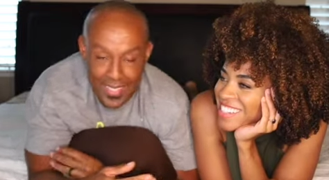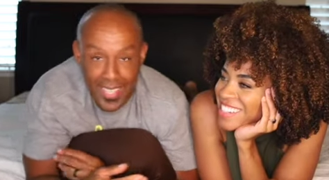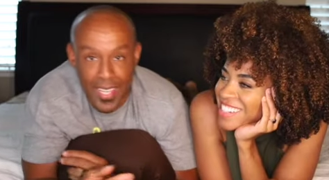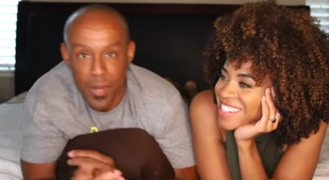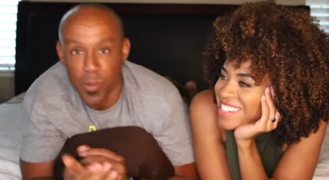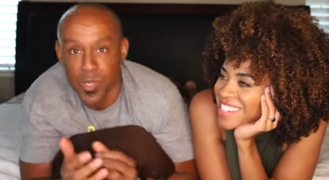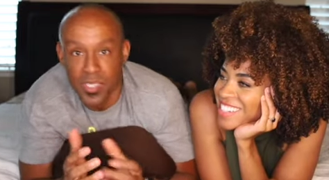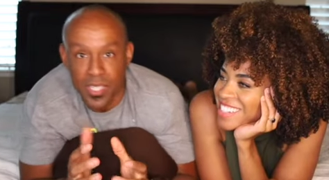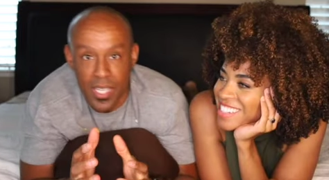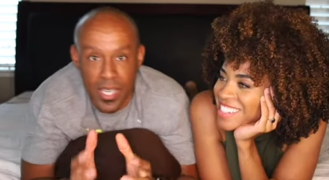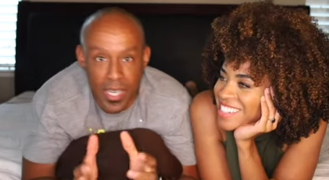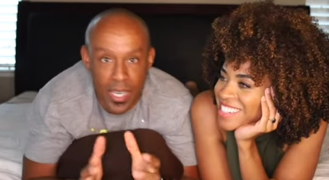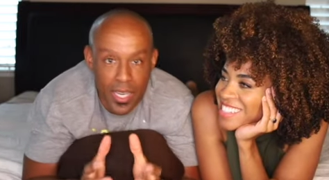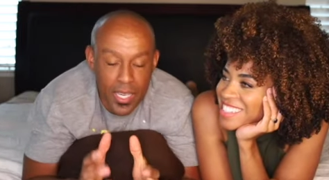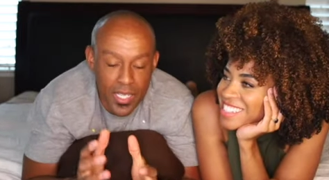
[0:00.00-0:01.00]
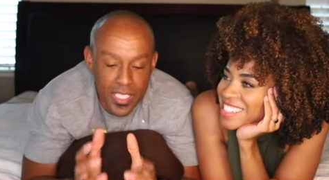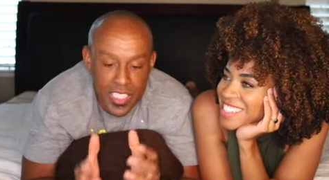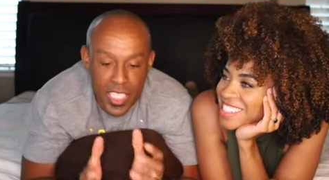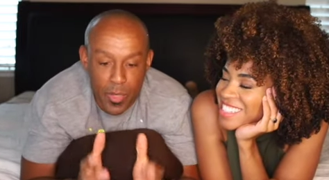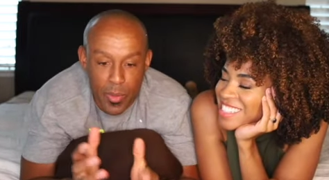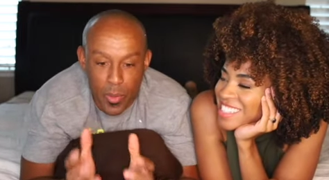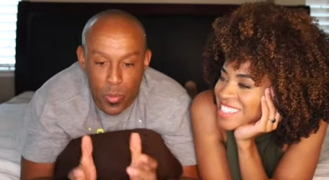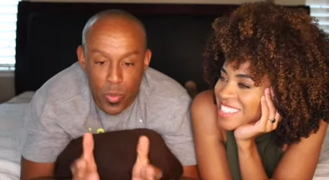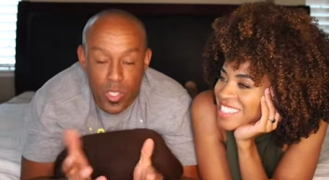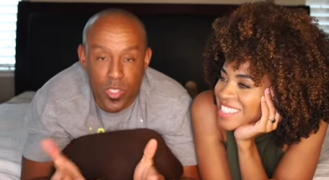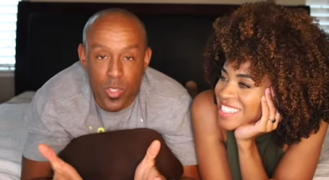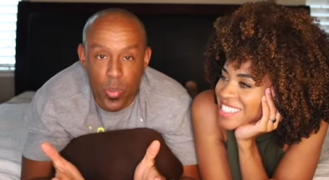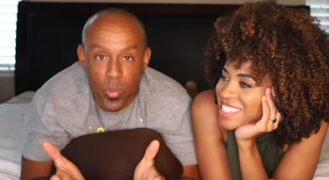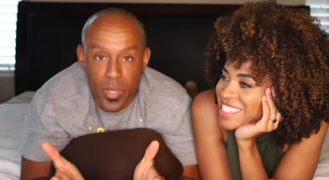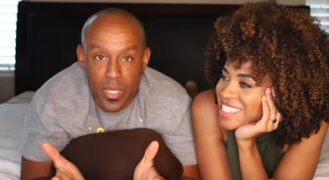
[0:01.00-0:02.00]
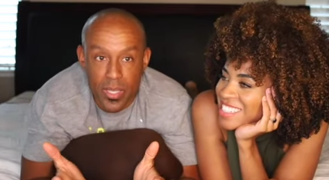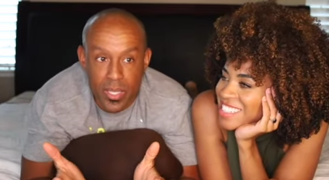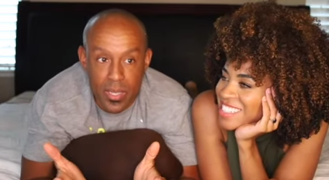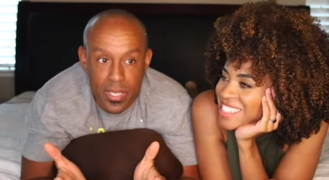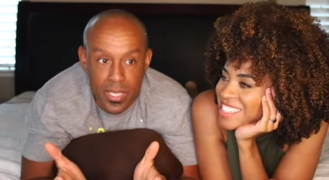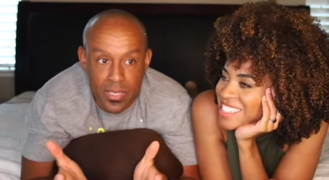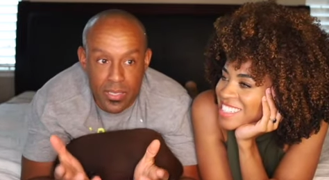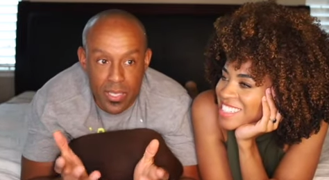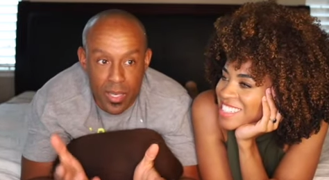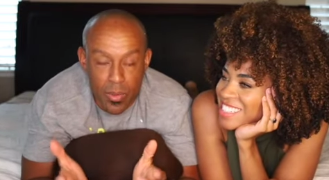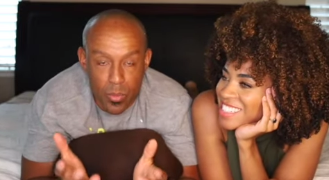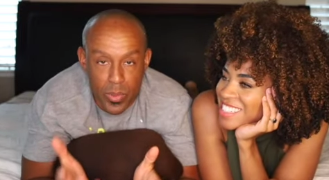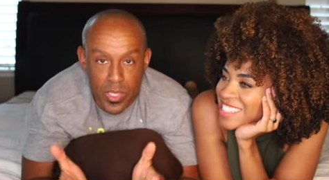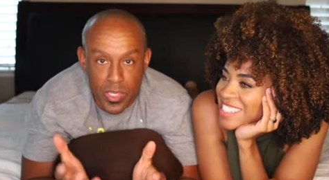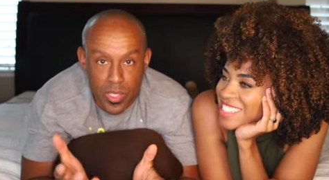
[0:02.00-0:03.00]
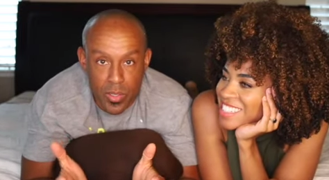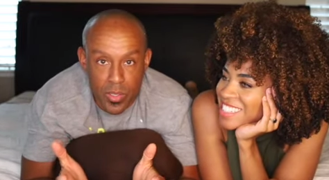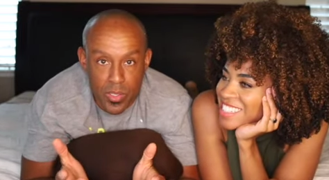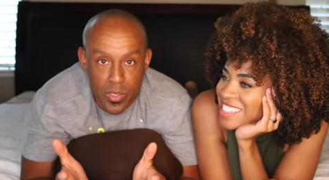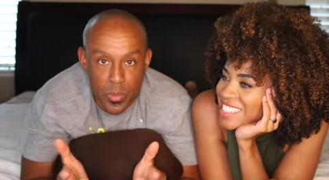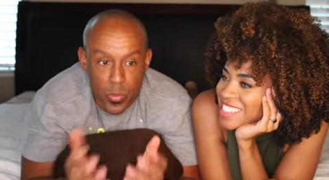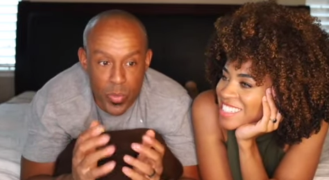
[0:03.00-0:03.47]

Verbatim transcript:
Speaker 1: Yeah, it was a uh, uh, cherry wood. So one of the things that I researched